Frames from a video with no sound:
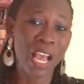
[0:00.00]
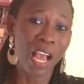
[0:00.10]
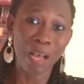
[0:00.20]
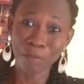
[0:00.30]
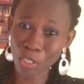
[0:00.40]

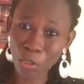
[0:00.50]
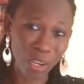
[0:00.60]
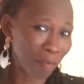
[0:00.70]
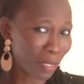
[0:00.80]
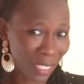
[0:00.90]
I'm sure you
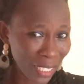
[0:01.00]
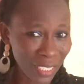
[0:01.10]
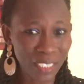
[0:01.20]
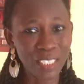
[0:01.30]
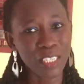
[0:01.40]
have been
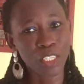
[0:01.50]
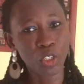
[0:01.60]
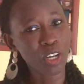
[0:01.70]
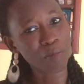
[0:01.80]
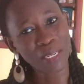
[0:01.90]
learning. You
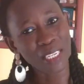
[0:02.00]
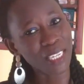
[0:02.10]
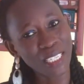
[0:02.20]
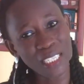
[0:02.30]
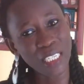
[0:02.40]
have been
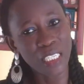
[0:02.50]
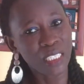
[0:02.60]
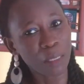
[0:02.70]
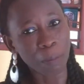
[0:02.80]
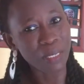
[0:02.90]
learning
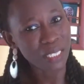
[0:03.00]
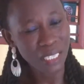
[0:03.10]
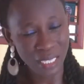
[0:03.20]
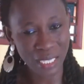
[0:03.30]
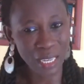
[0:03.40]
the
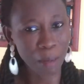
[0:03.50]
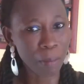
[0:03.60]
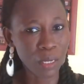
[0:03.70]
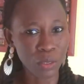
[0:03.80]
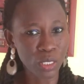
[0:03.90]
basics
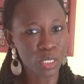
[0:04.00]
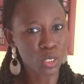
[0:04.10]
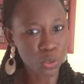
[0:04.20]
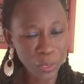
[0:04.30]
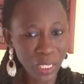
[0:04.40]
about
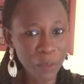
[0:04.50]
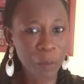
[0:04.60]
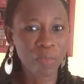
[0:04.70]
sewing,